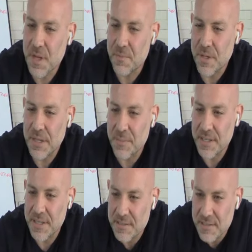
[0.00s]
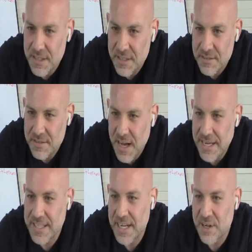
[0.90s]
but let me,
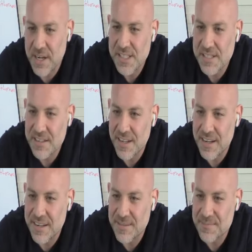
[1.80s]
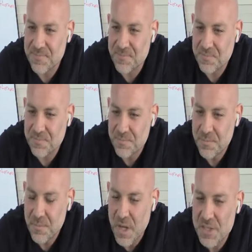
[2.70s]
I digress.
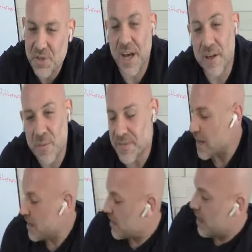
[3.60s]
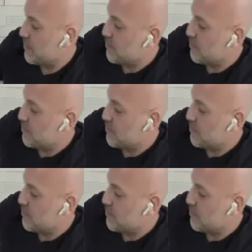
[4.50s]
So now we've kind of gone